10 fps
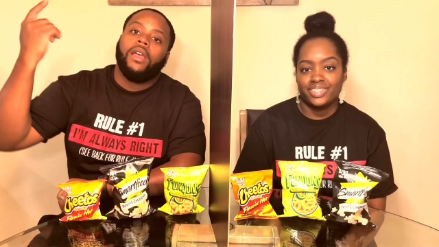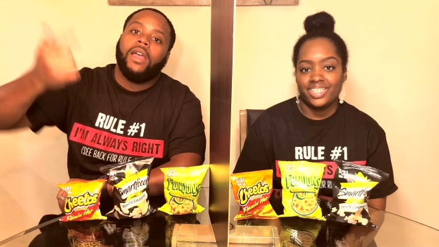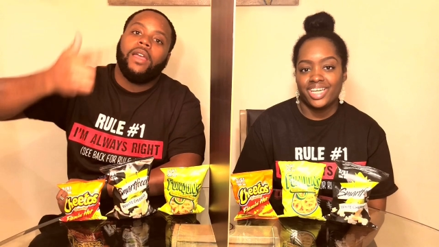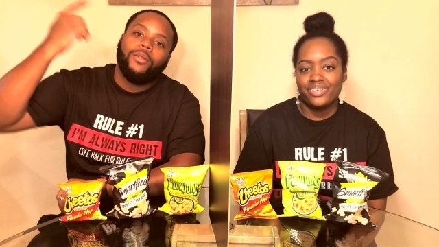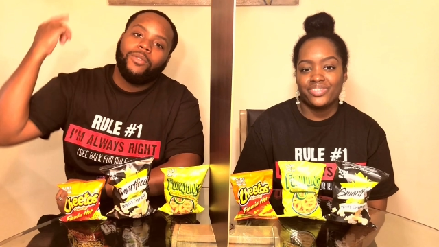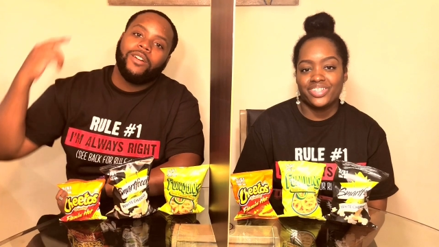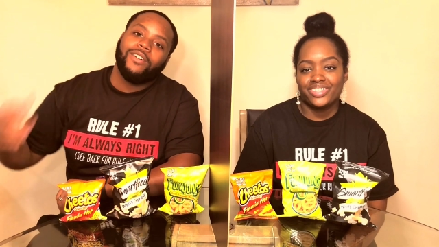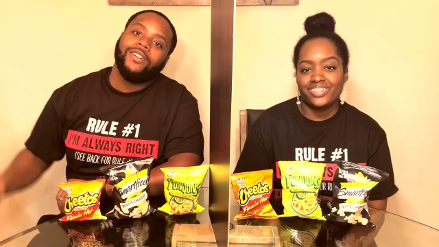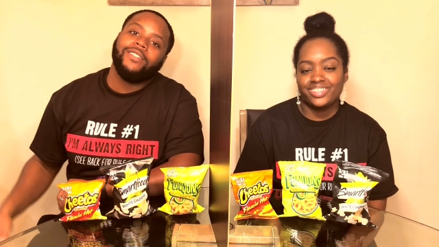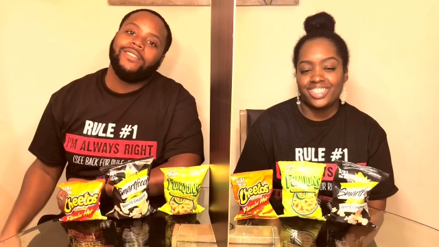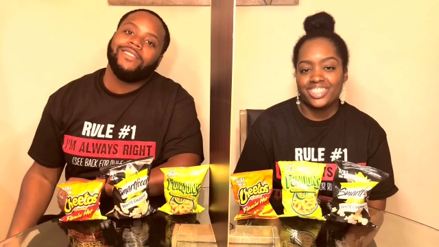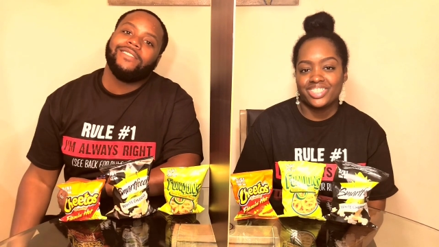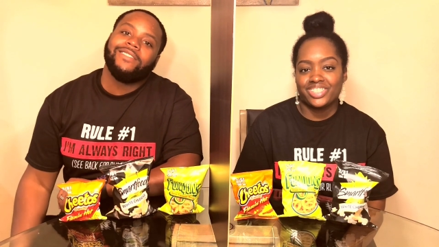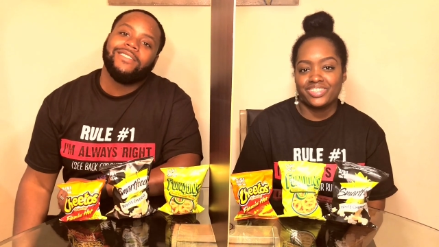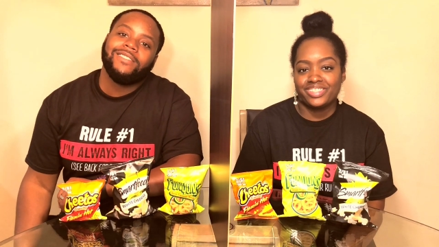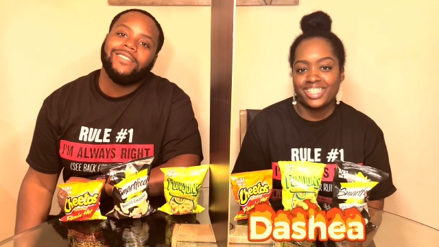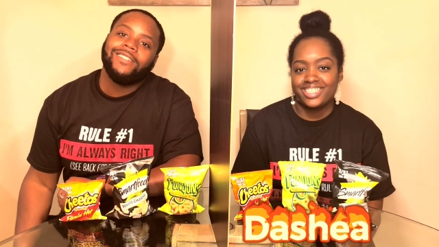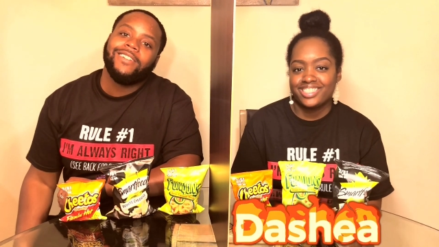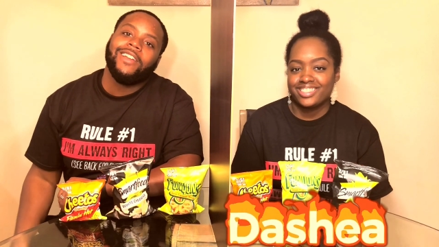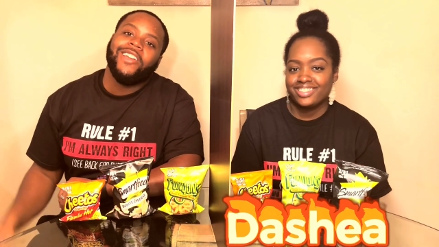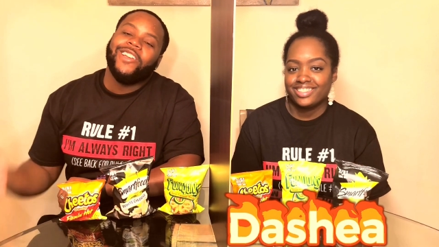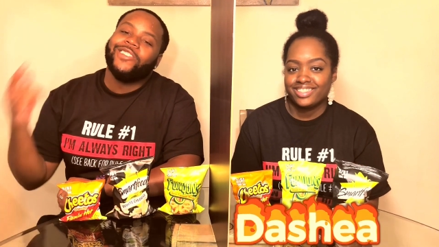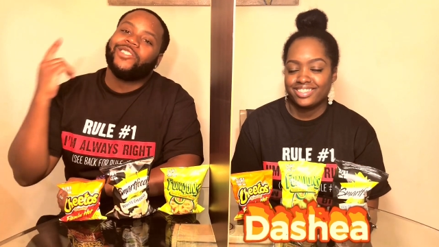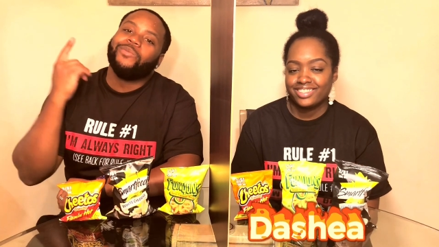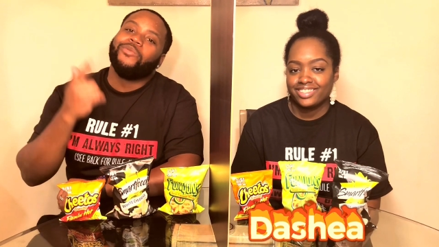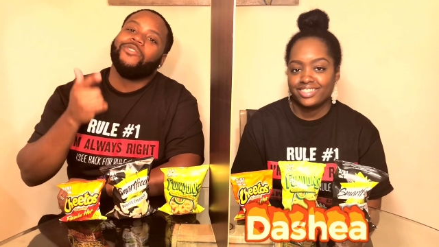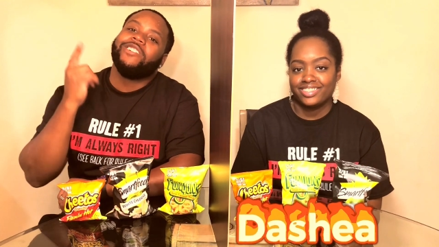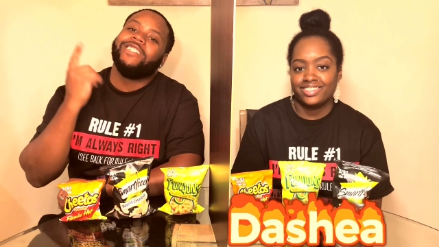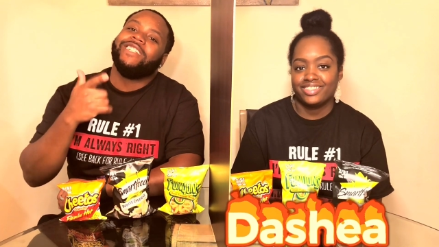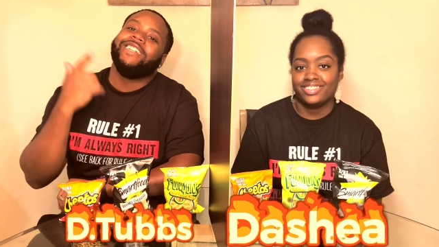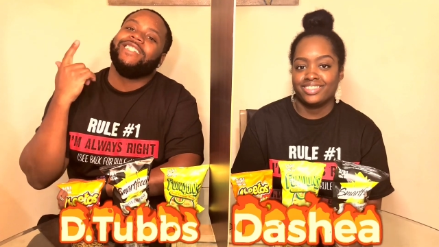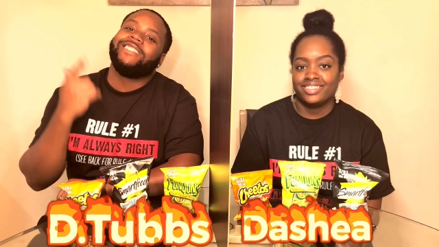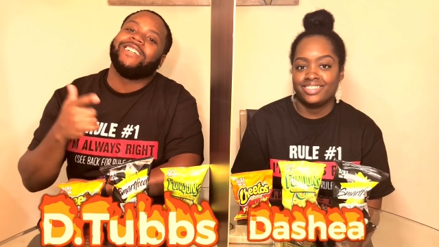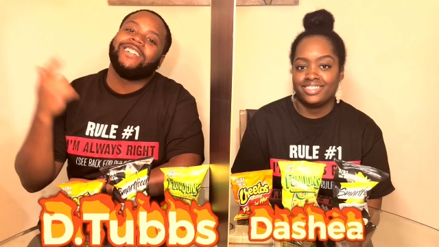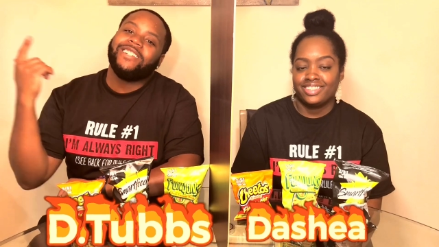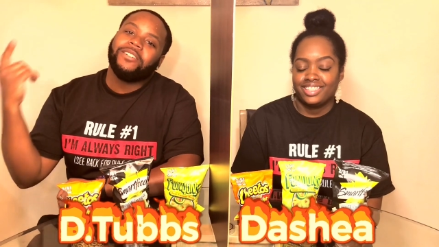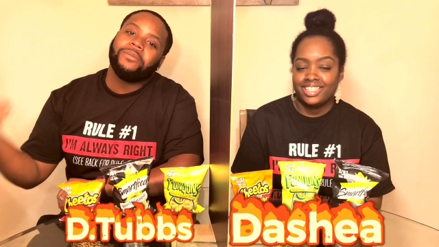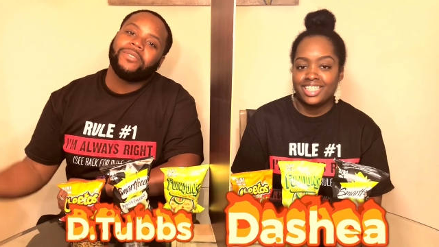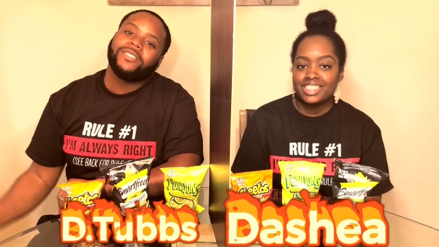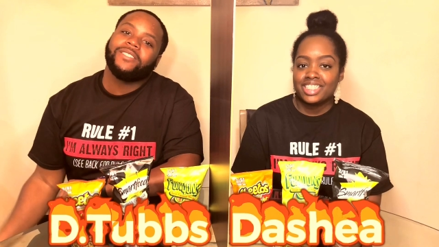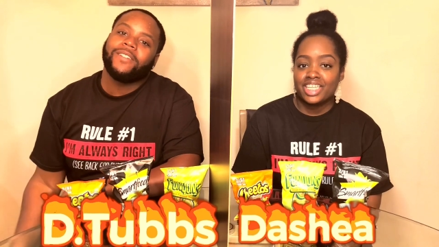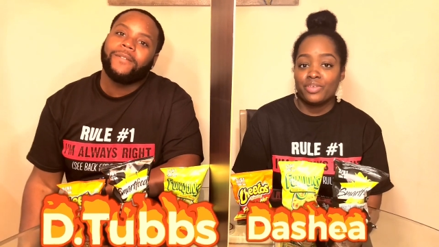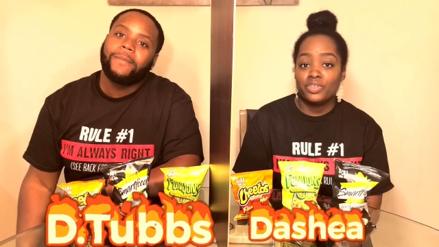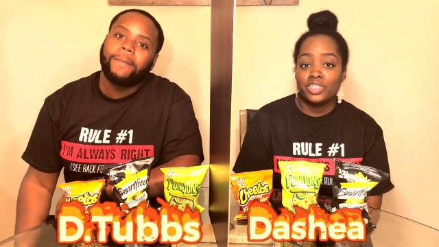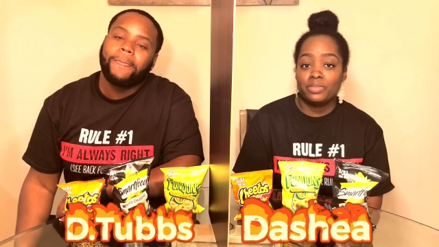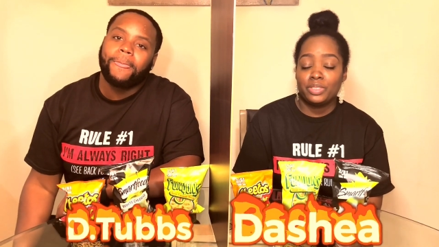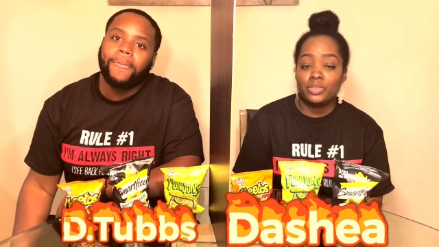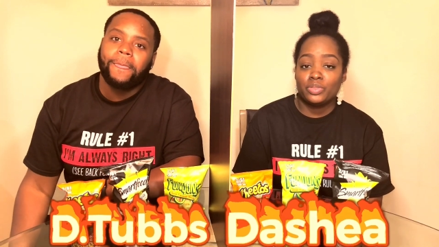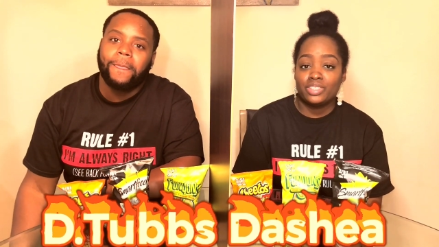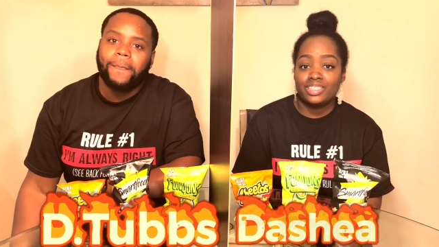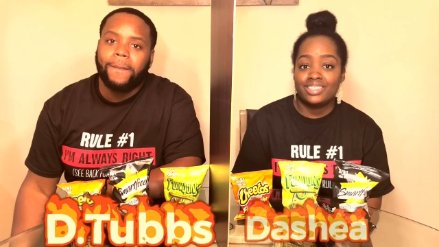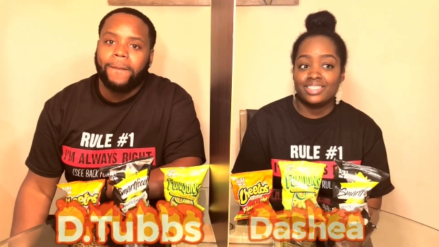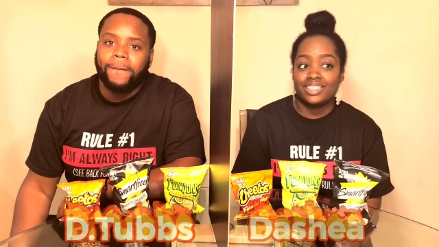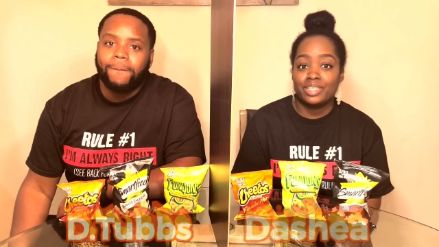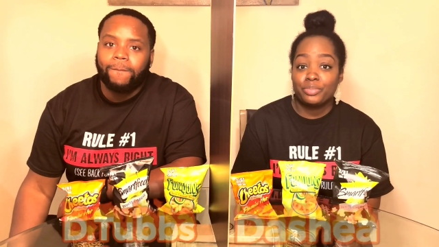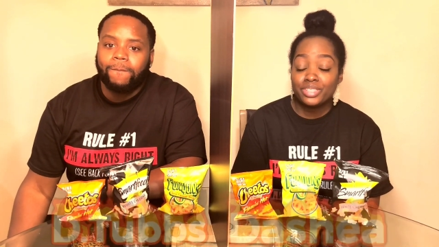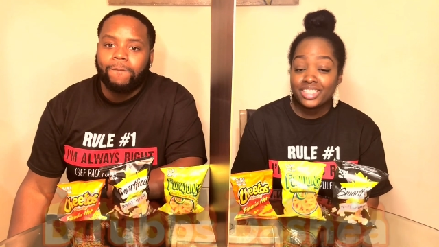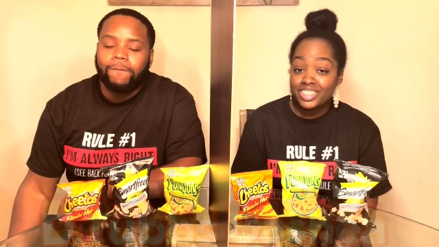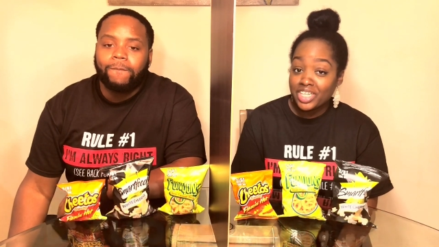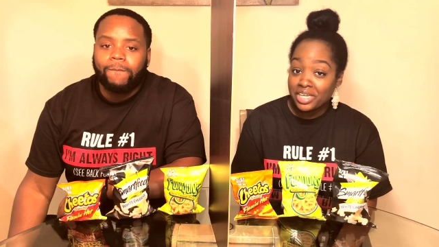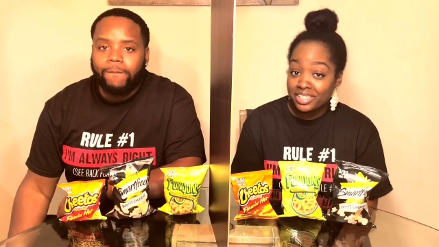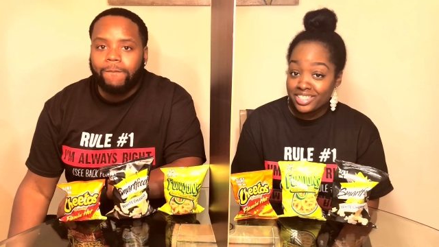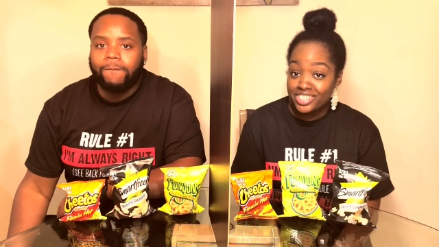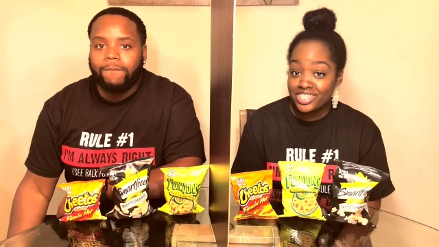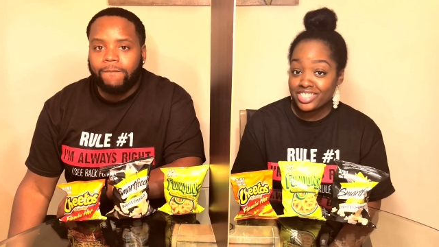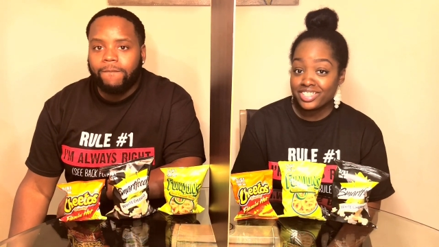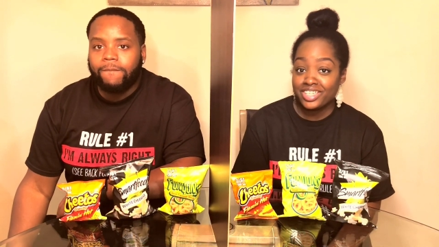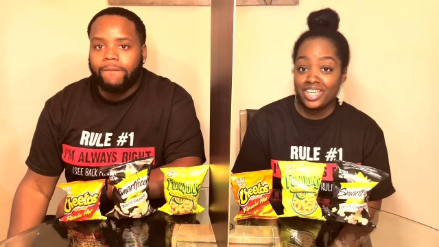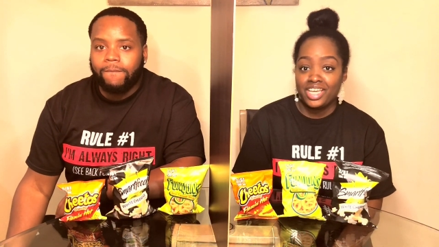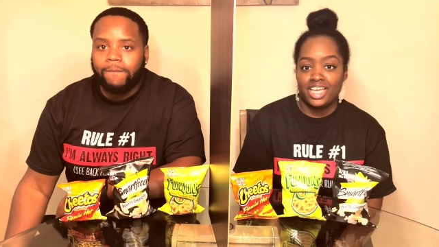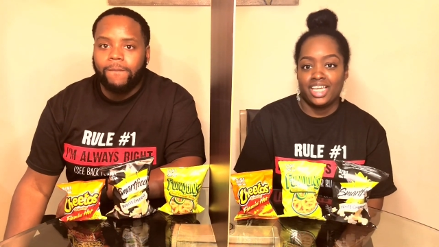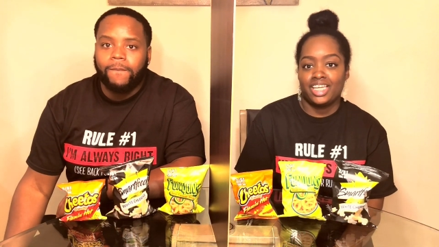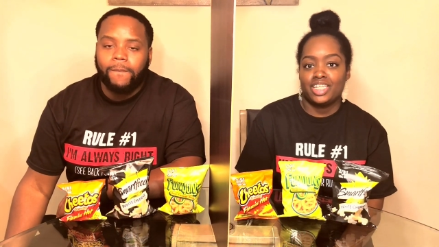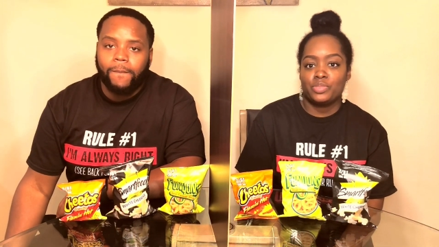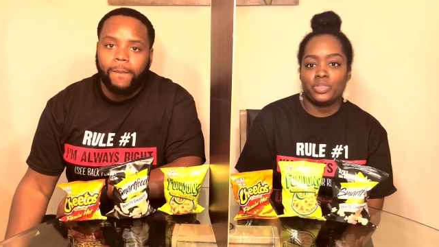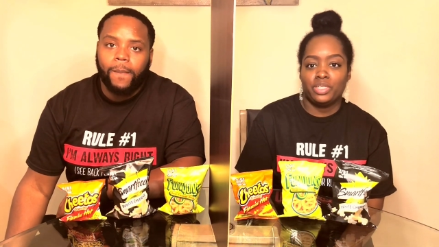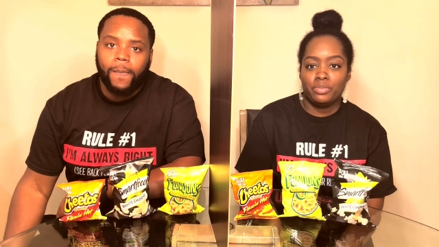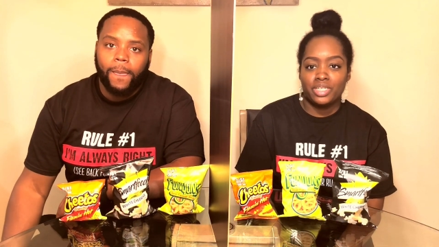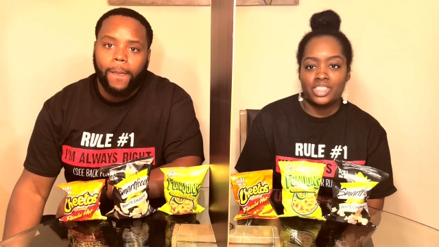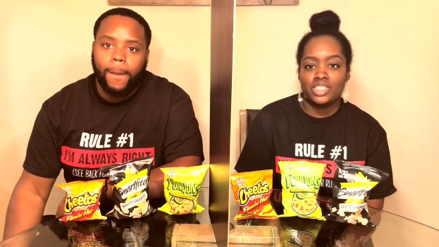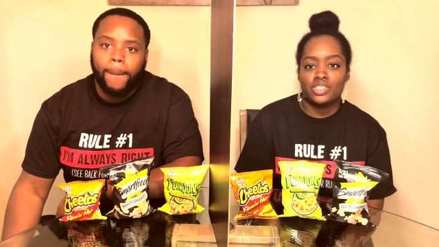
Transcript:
Speaker 1: Hey
Speaker 2: world, it's your girl Daisha.
Speaker 1: It's your boy D
Speaker 2: Tubbs. And today we're going to be doing the telepathy challenge. Mm-hmm, mm-hmm. And it's pretty much